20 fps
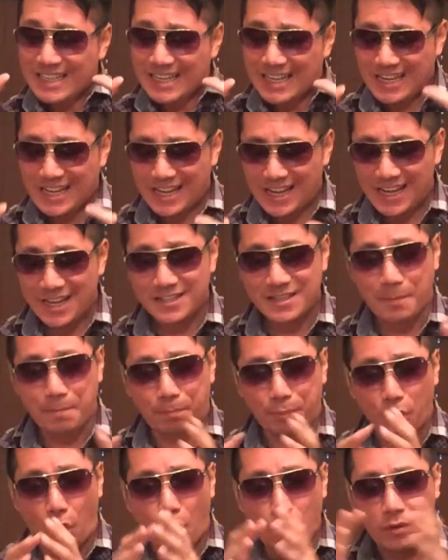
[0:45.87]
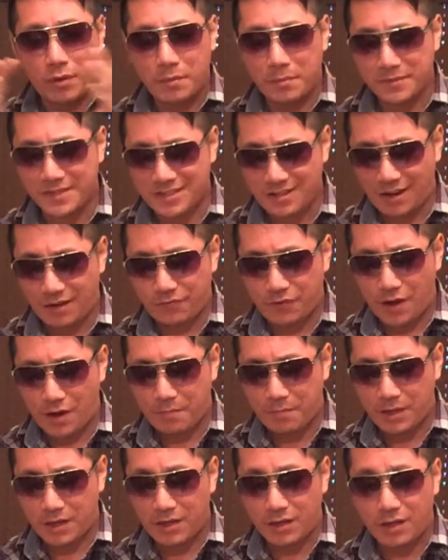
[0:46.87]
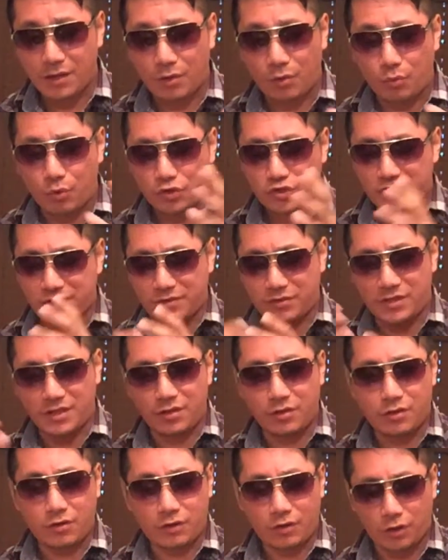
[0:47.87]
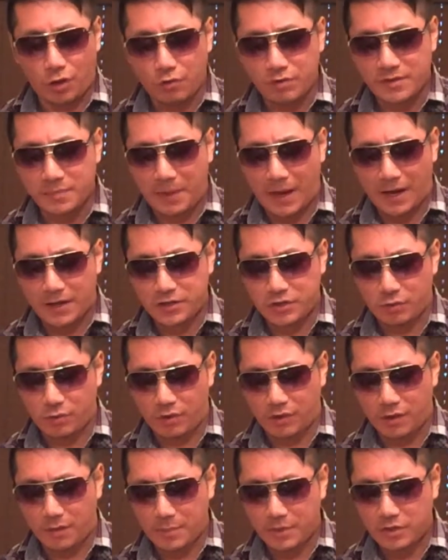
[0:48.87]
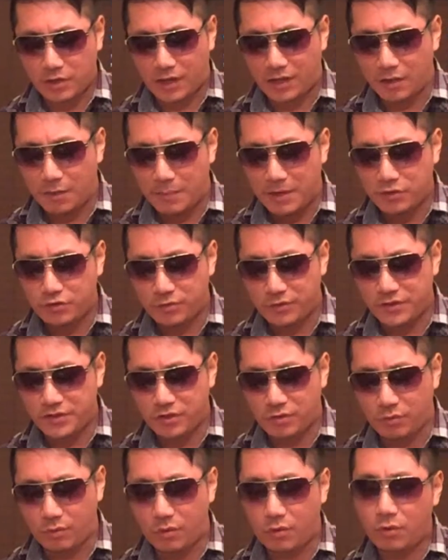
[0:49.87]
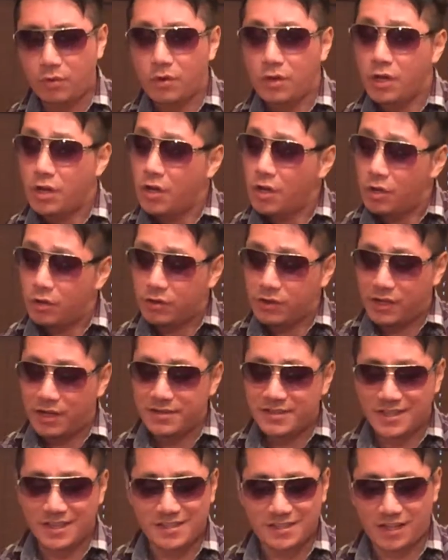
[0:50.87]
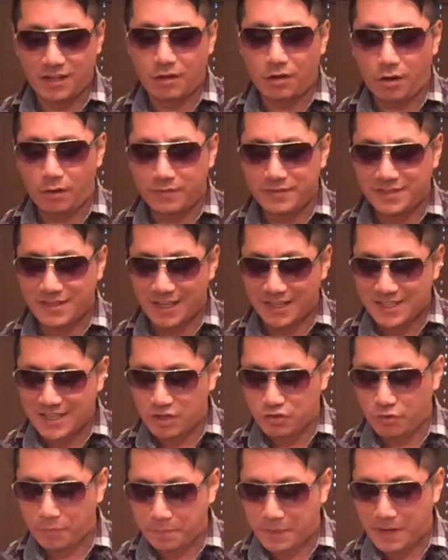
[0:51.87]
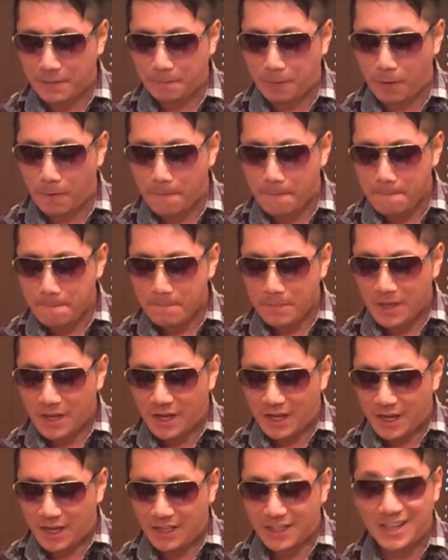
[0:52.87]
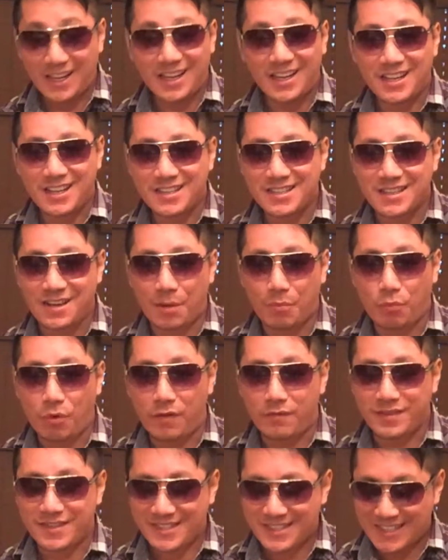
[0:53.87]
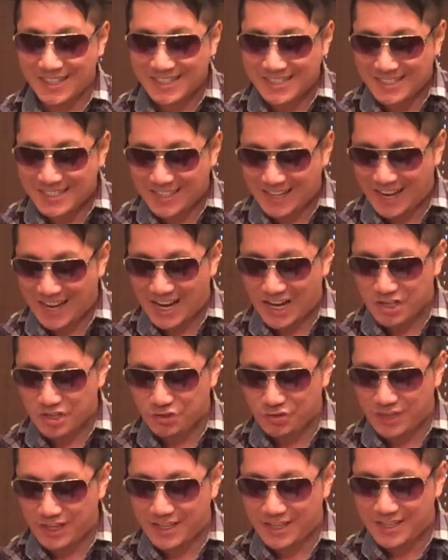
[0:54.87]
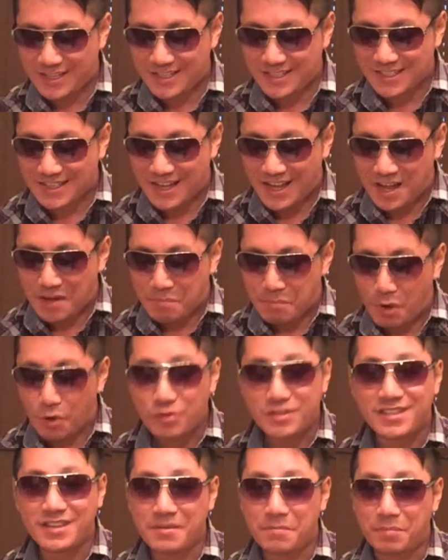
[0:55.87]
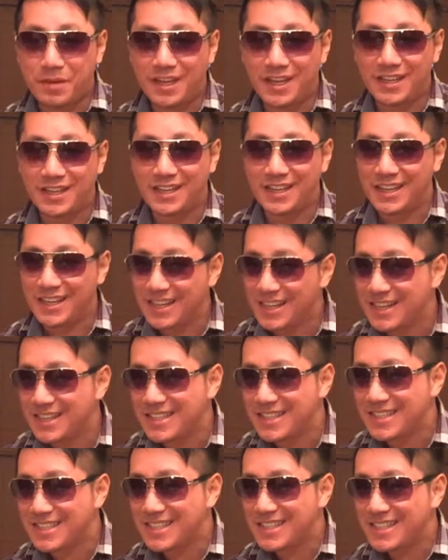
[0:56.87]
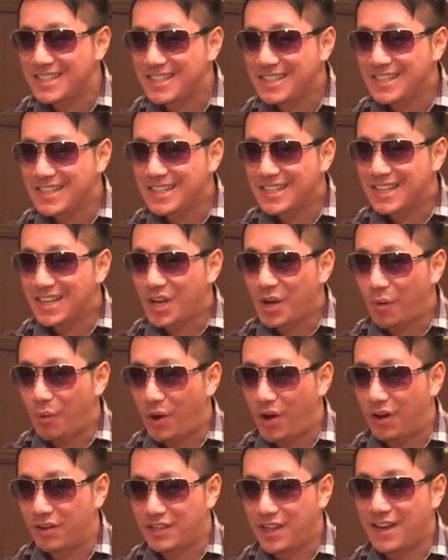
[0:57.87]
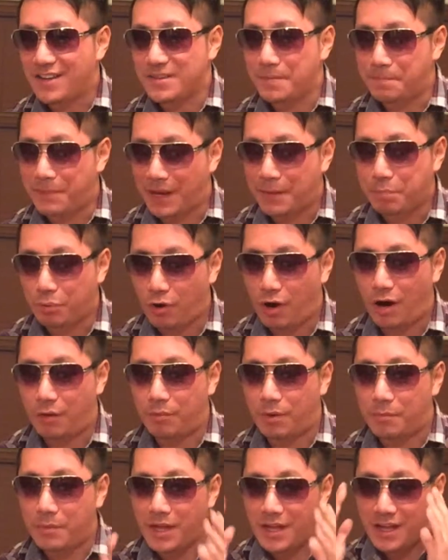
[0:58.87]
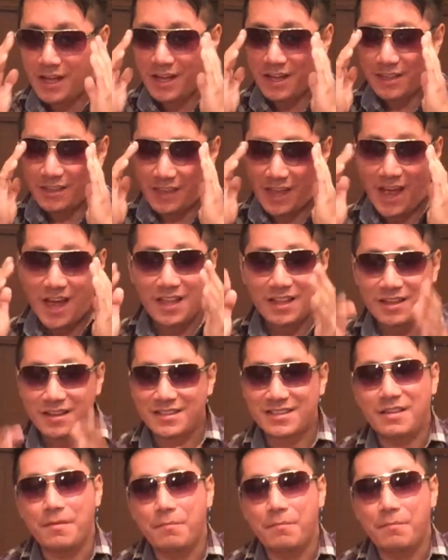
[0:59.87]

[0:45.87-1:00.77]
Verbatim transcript: he ends up blowing himself up, which is close by to an elementary school consisting of 600 people. And it ends up with 60 casualties, mostly being kids. Well, that's a big problem. That is